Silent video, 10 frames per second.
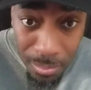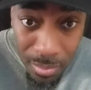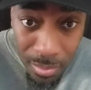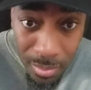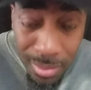
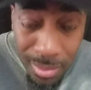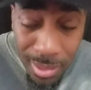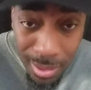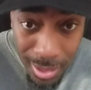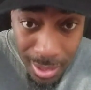Let's take
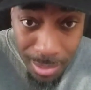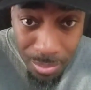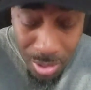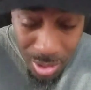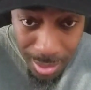deep
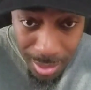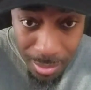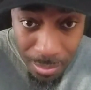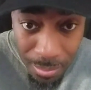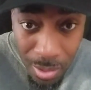shots,
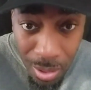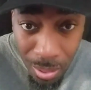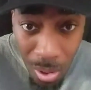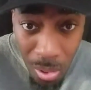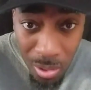long
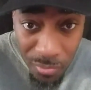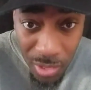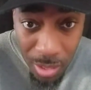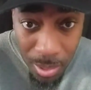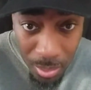developing
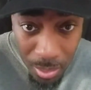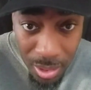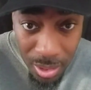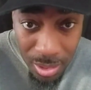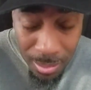plays,
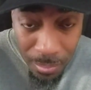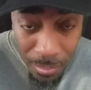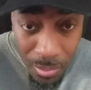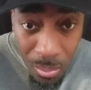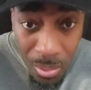
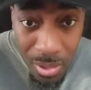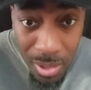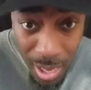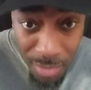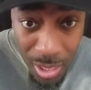where you have to
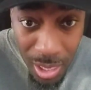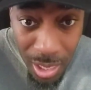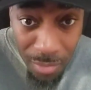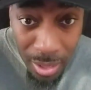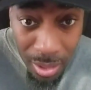have a
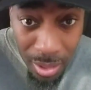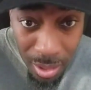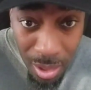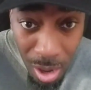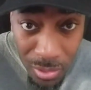good
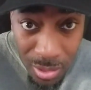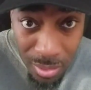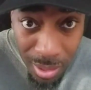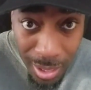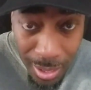offensive
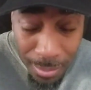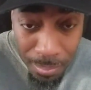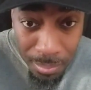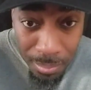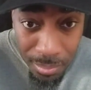line
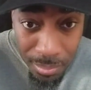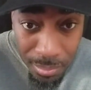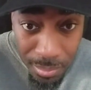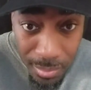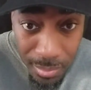
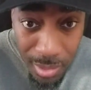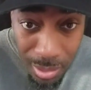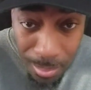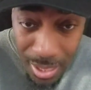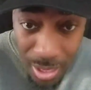to make
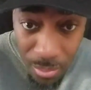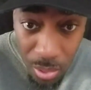it work.